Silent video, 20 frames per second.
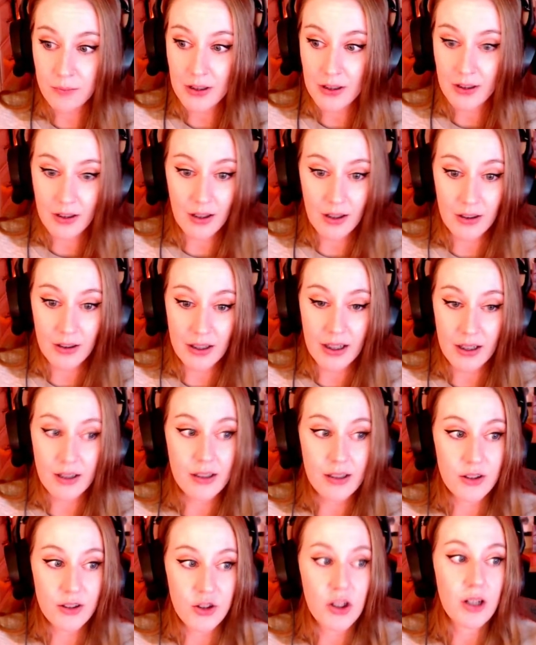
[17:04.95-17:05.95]
me like a
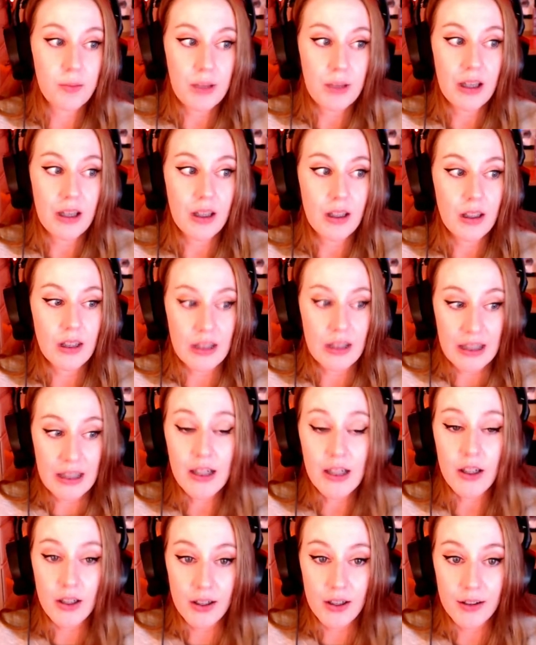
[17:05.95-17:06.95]
legitimate
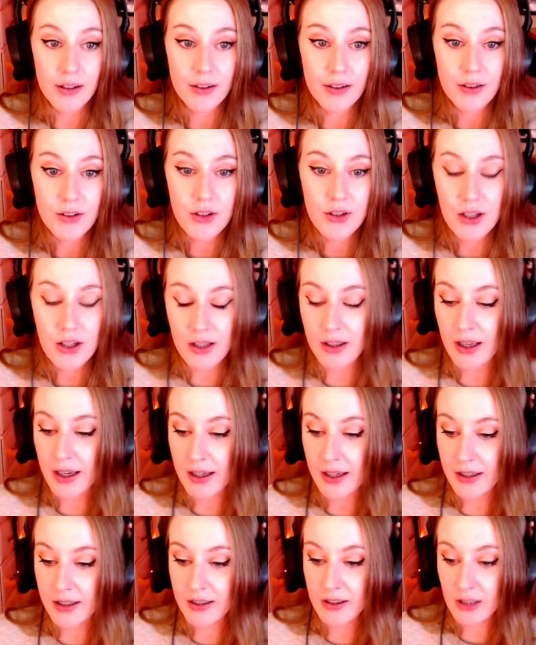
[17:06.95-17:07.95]
year to like
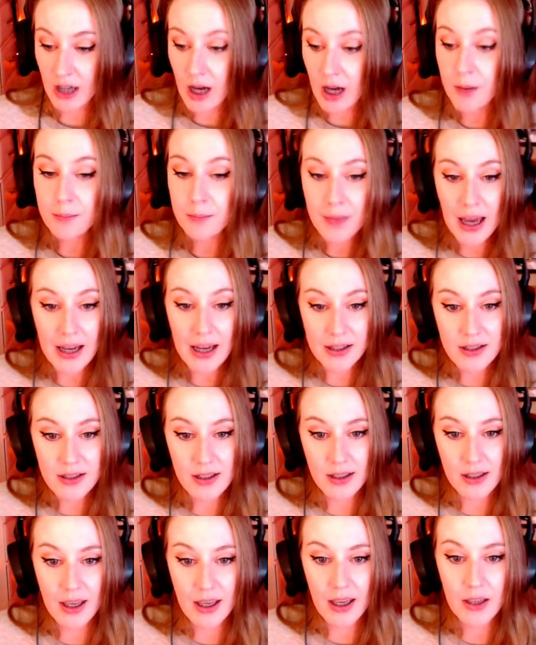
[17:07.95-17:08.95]
yeah. come back to
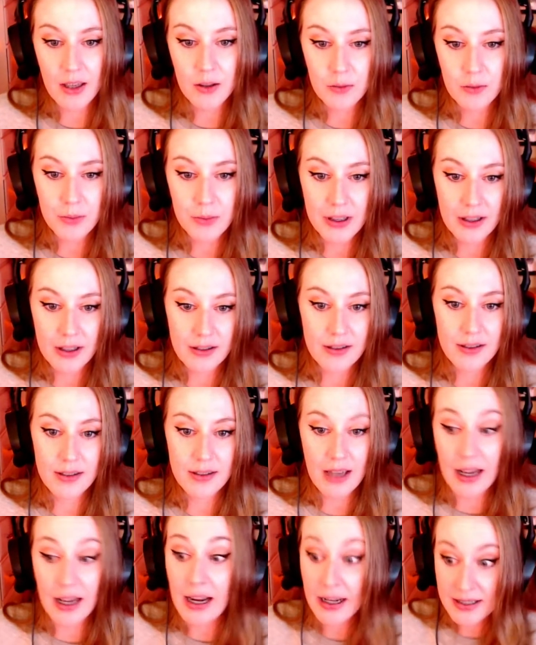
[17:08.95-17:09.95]
the game because,
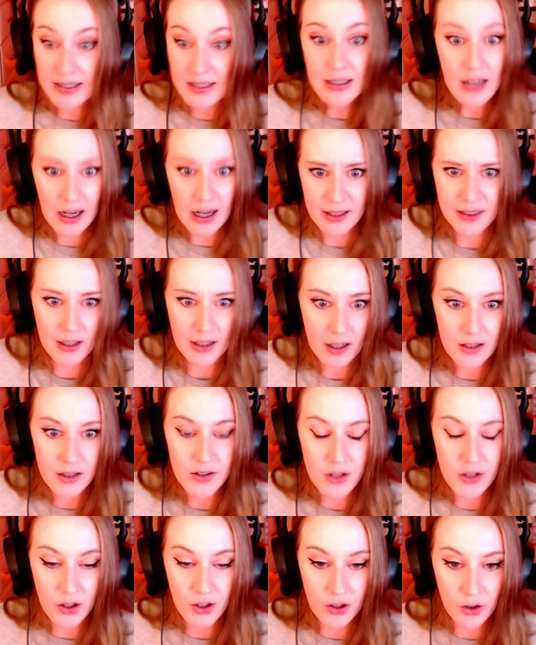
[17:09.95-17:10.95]
and I did. I think I
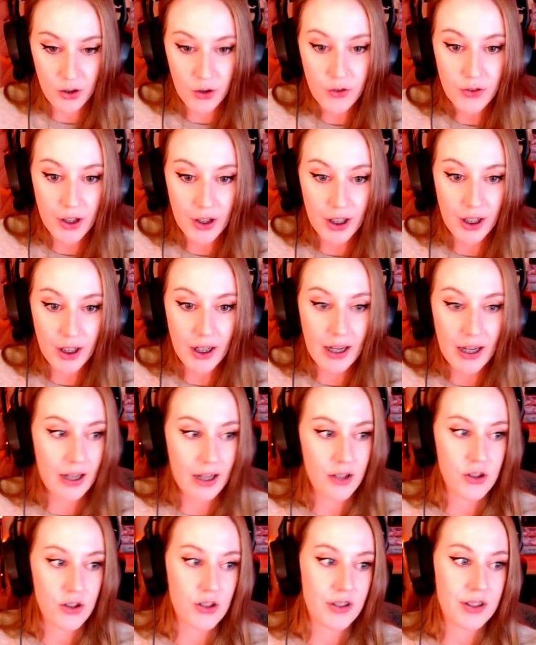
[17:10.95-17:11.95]
started over, and
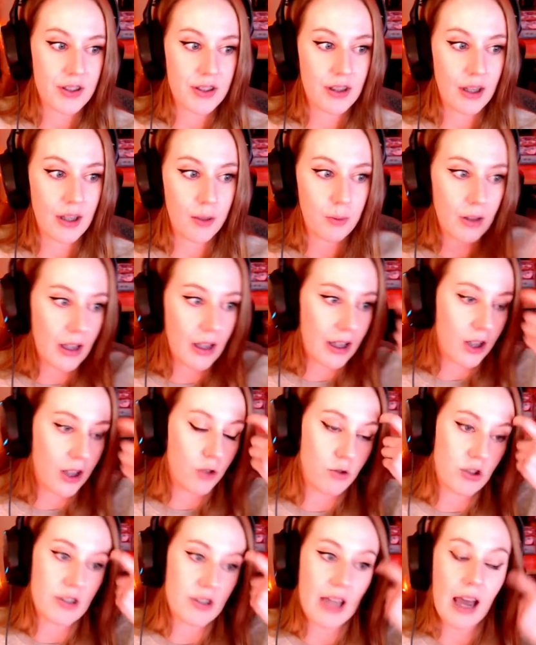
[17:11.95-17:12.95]
I just yeah. they were like, you
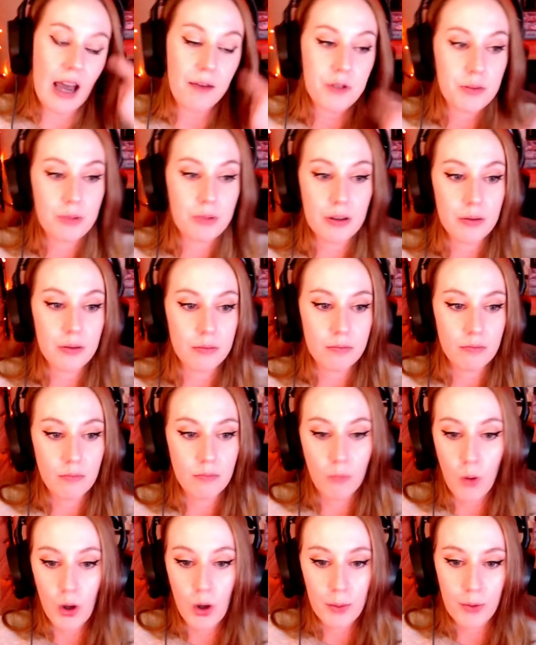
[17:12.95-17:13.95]
just have to be
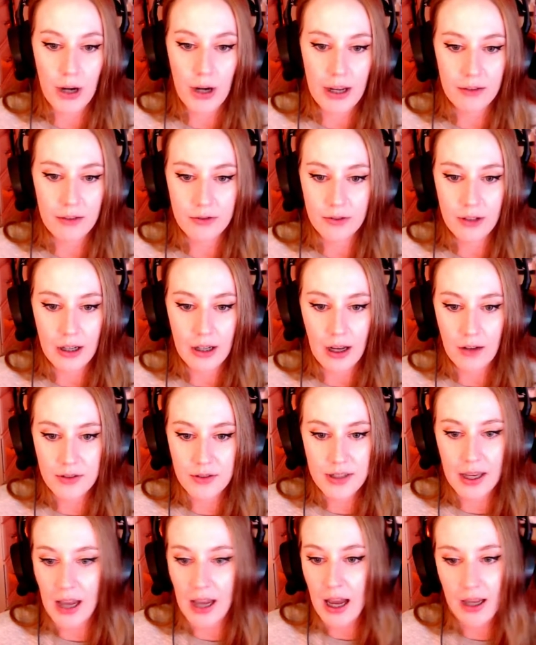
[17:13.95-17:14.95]
more brave, and I was
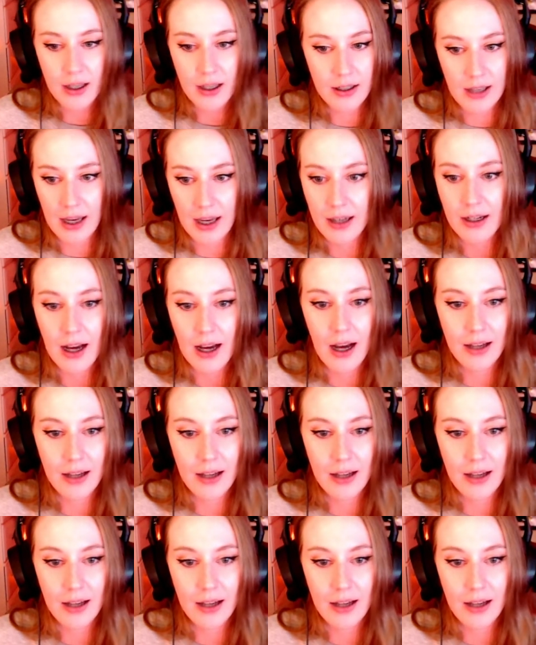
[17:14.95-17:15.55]
like, I and cannot.